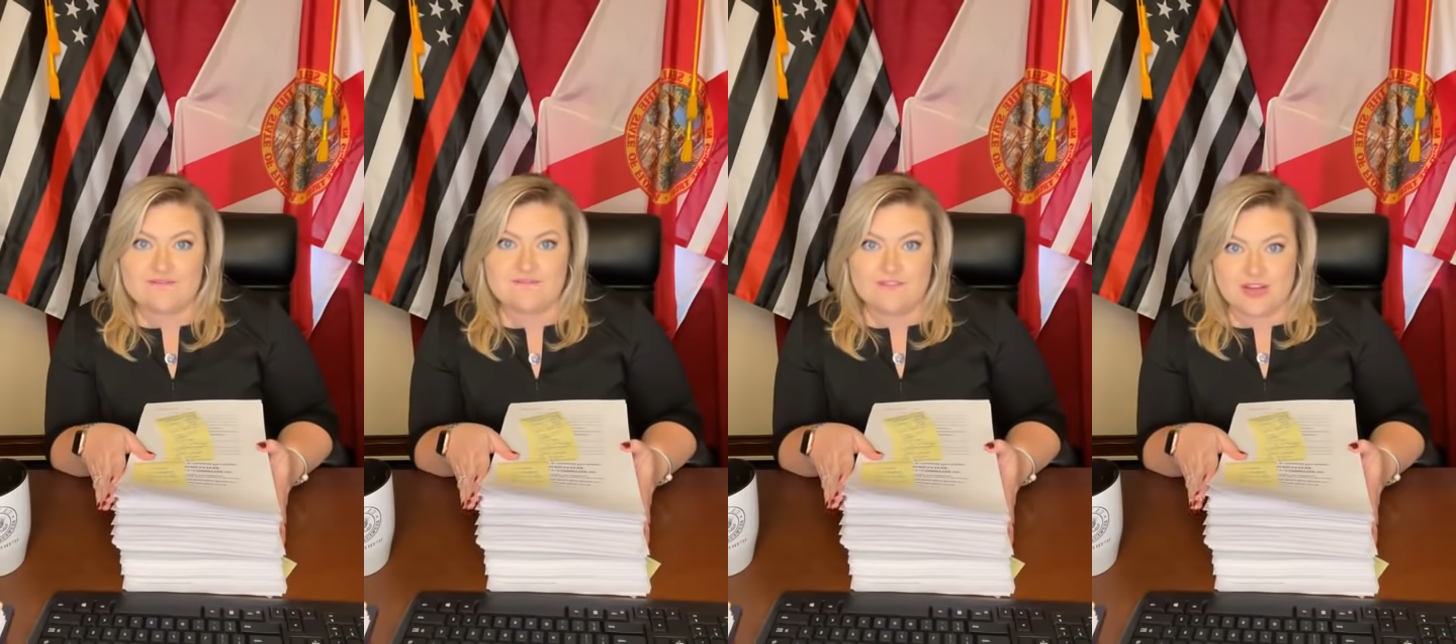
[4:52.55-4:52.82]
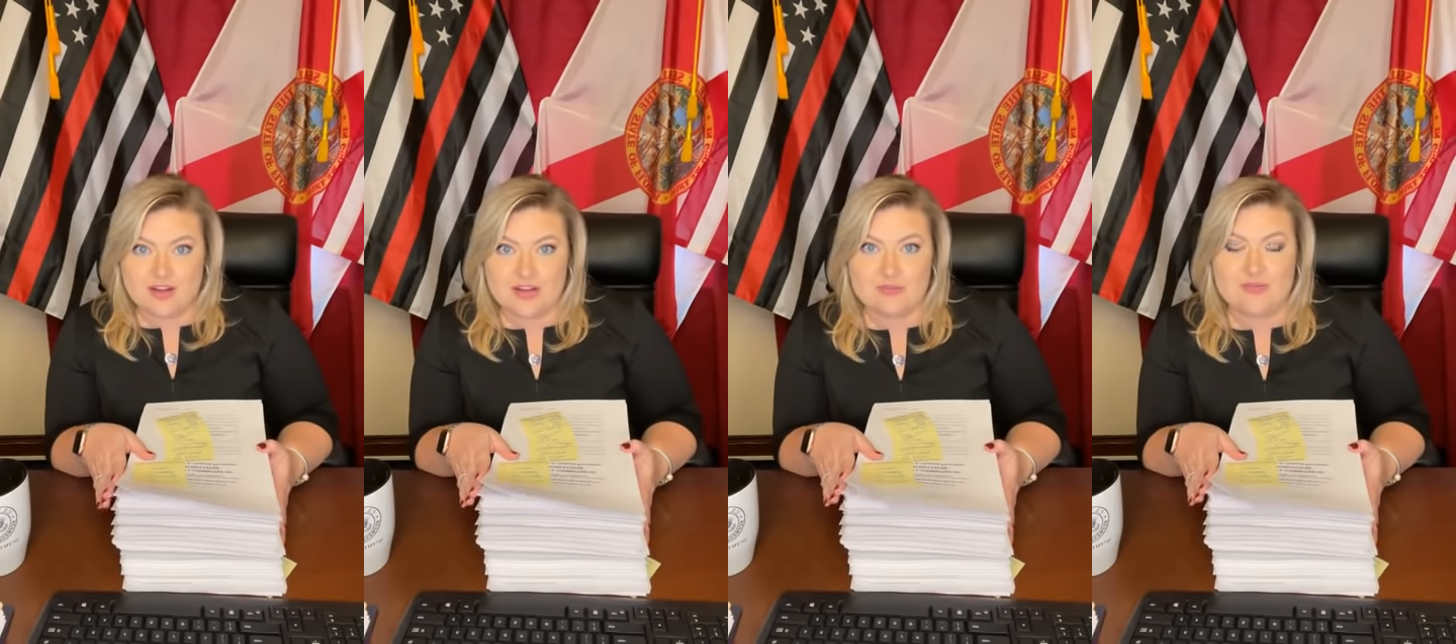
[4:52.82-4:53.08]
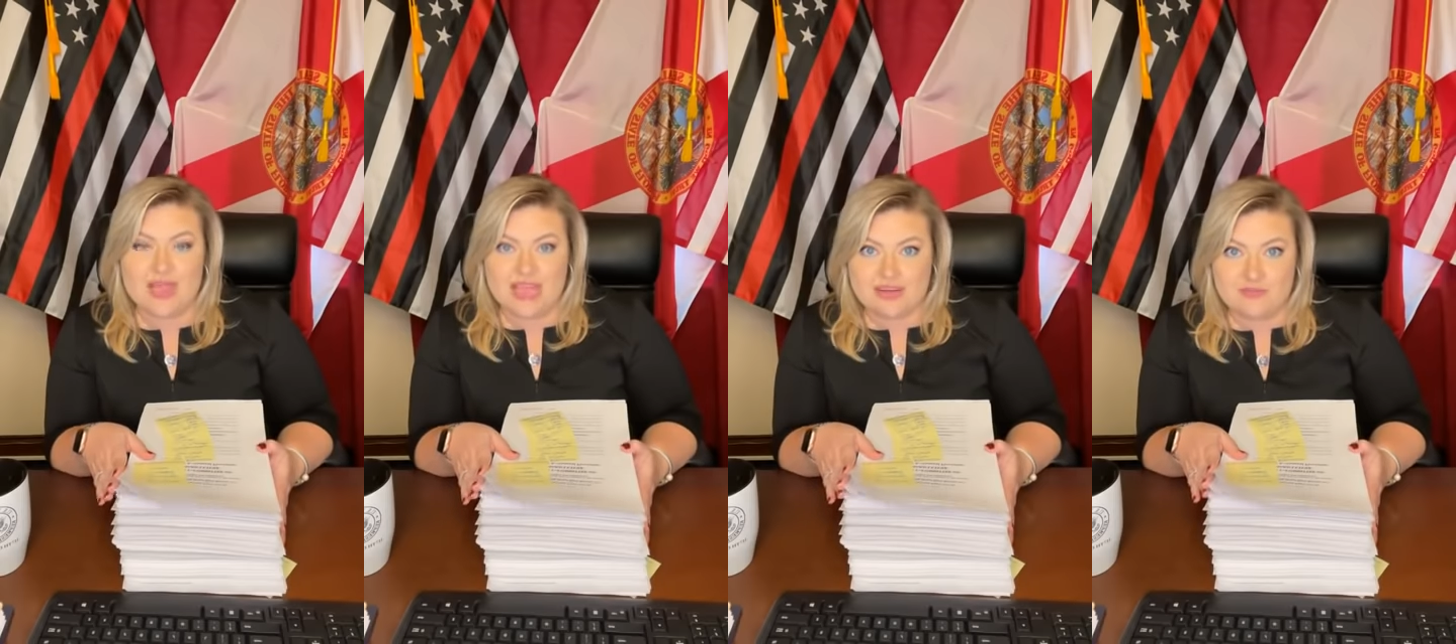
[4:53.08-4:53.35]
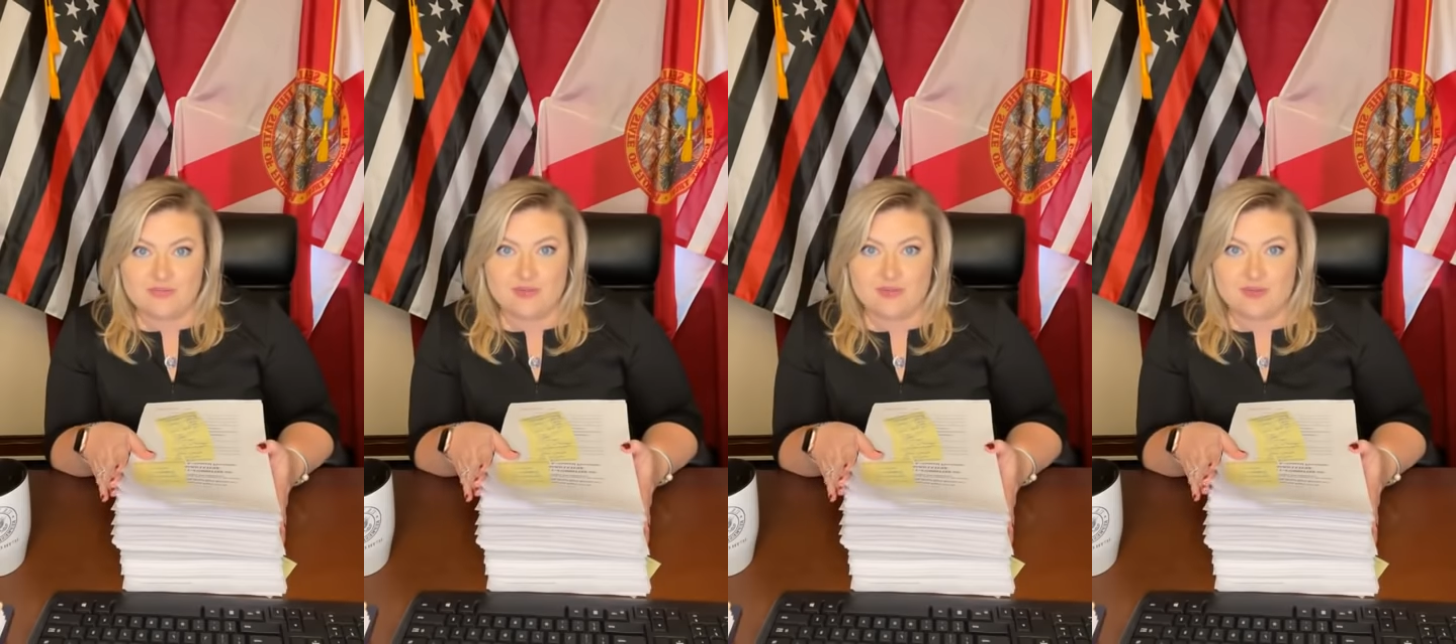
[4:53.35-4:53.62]
very
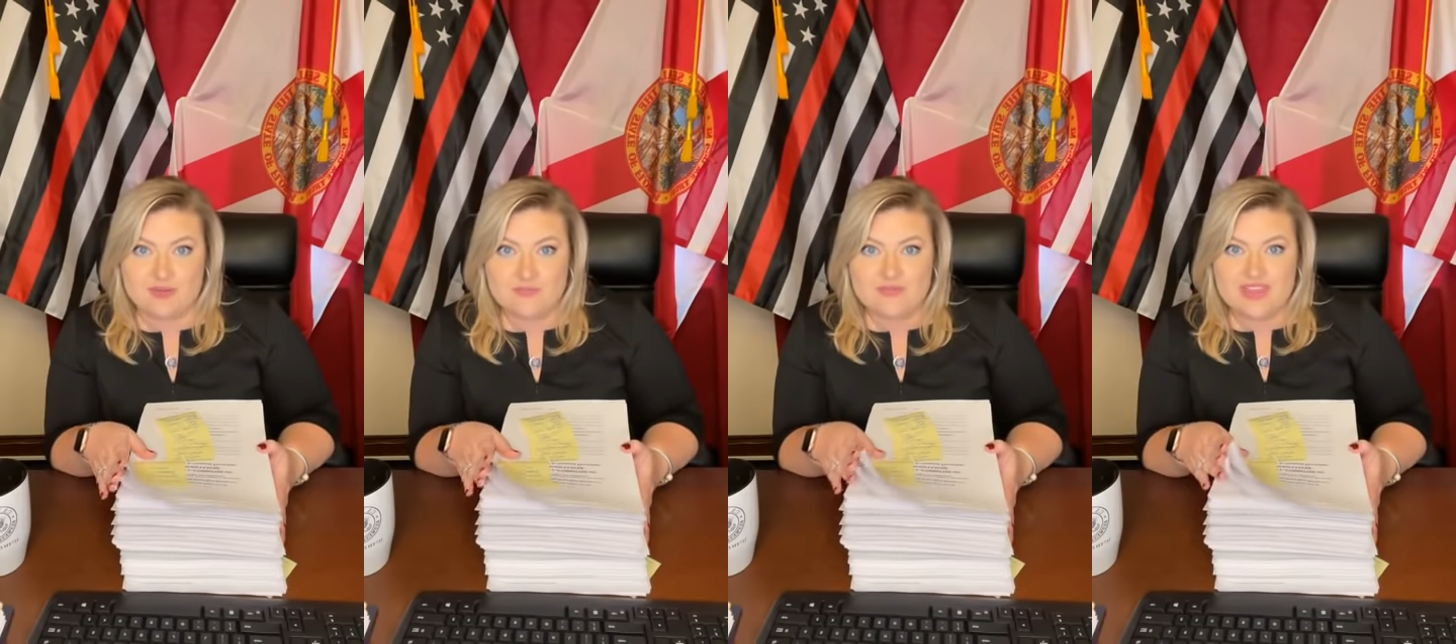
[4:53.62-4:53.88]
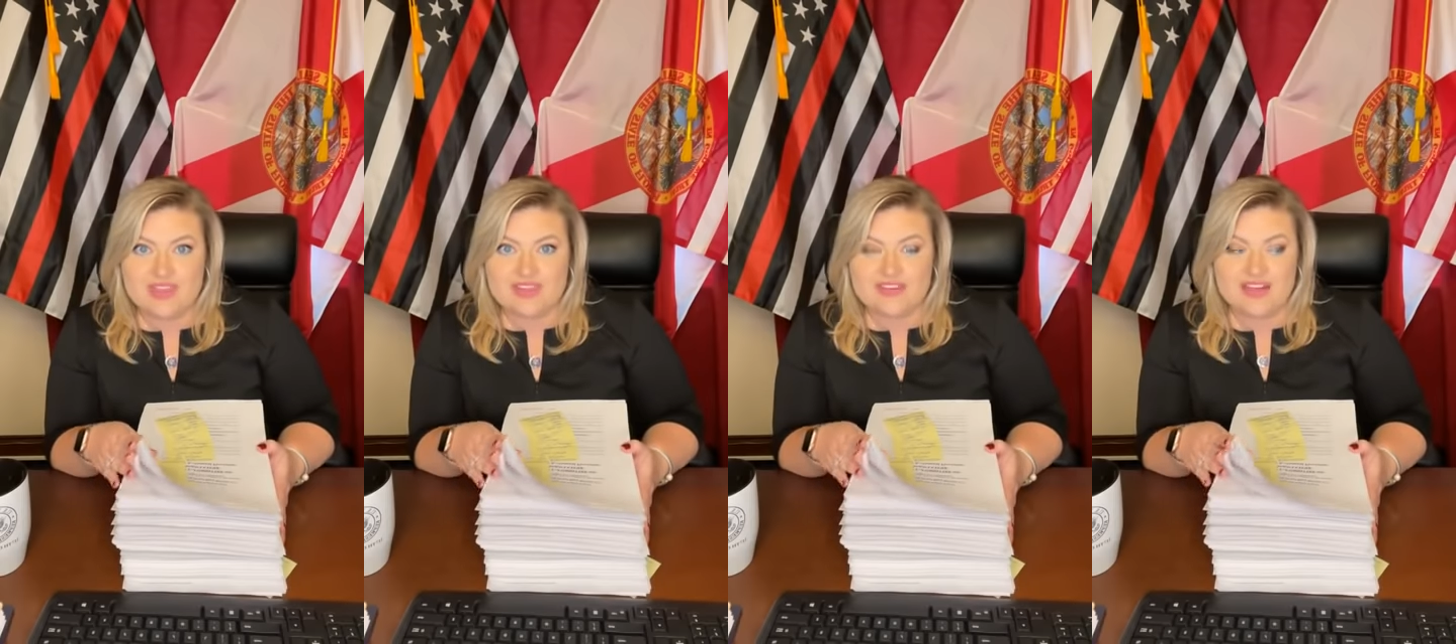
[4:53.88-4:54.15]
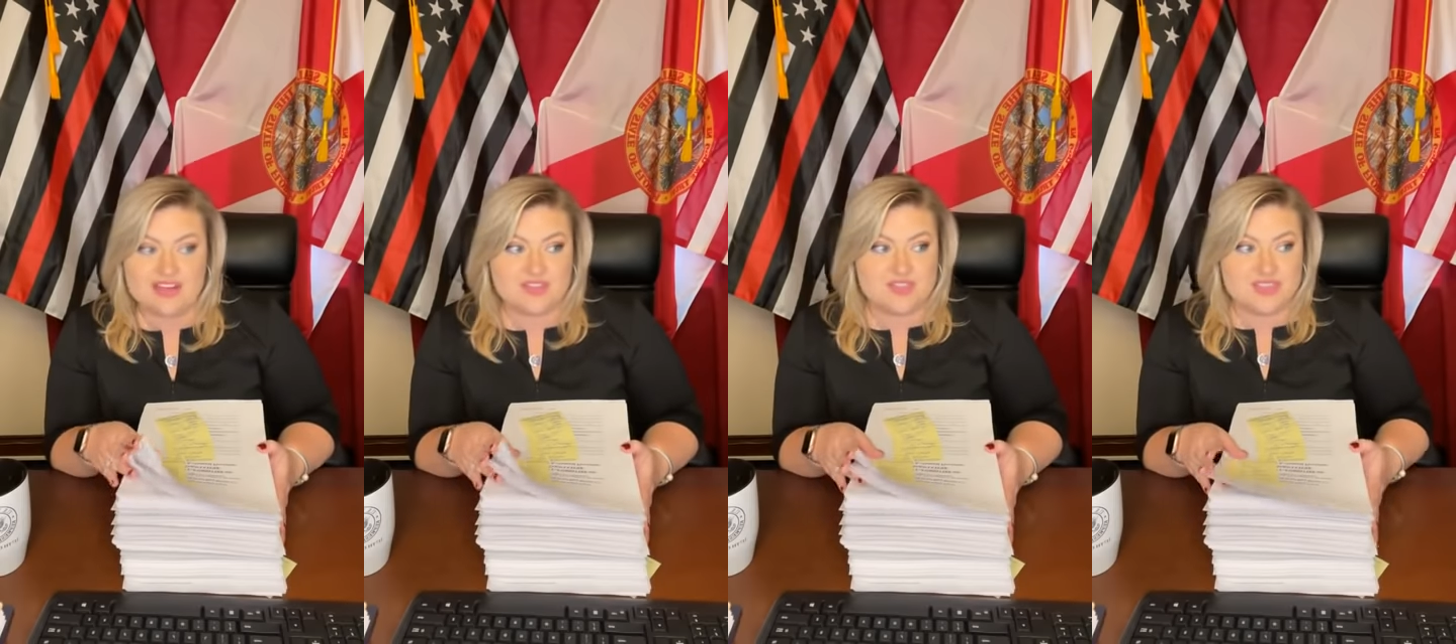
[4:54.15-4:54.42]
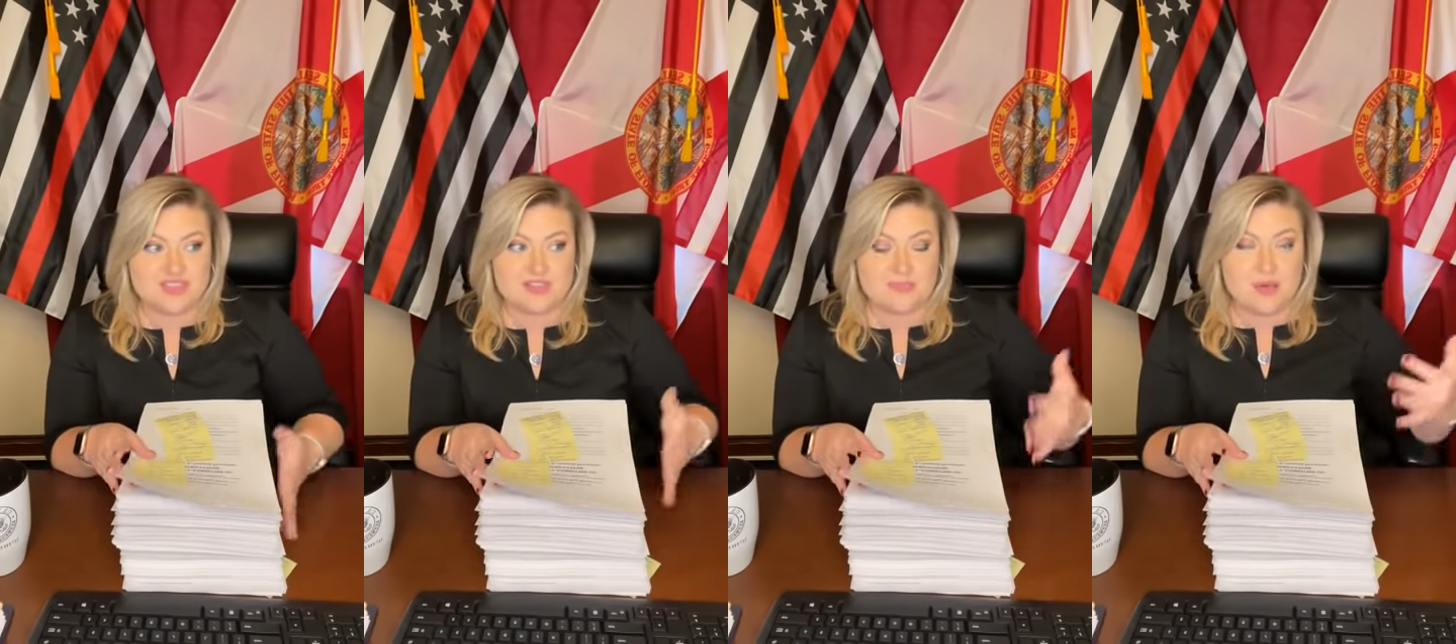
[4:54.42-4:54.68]
painful, not
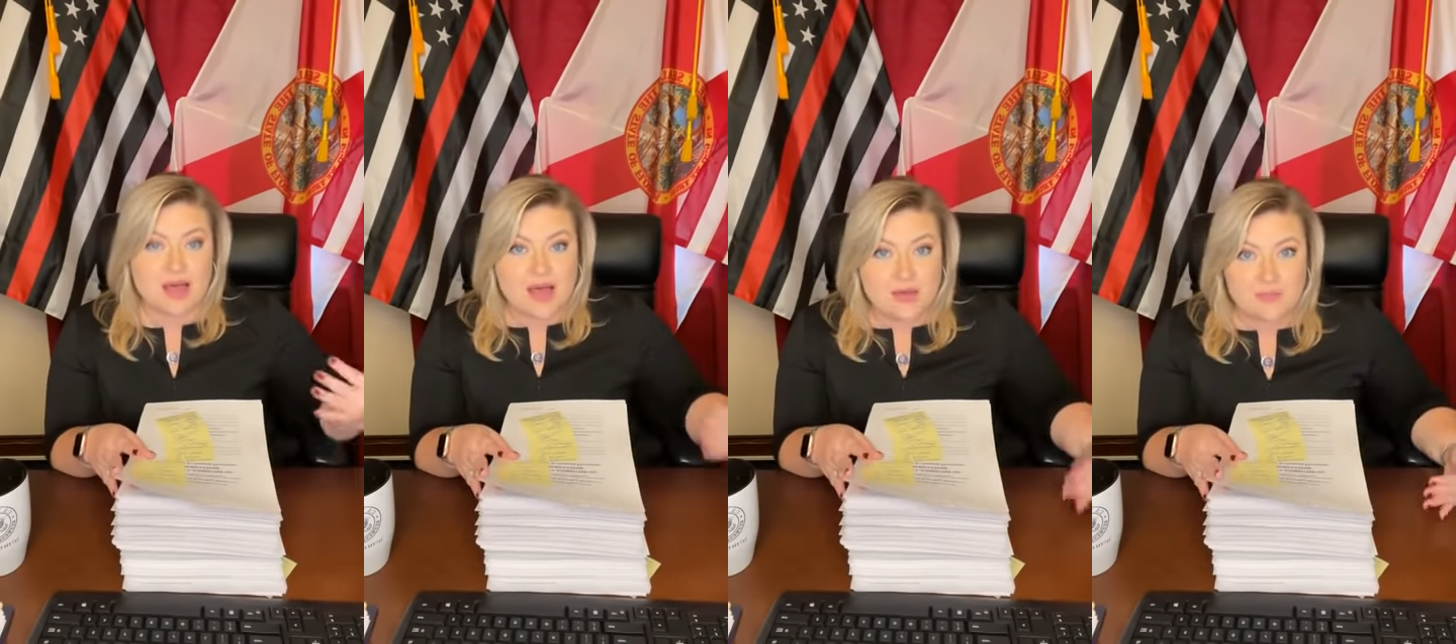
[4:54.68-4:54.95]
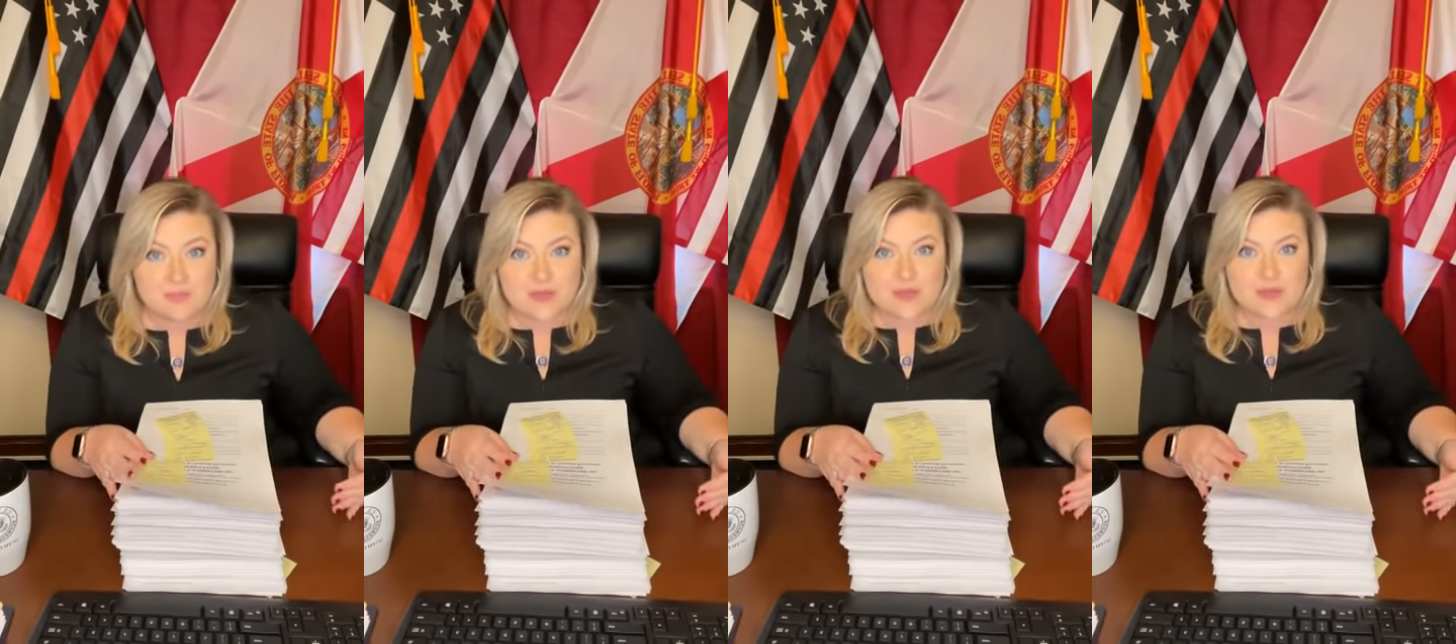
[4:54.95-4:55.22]
just at the pump,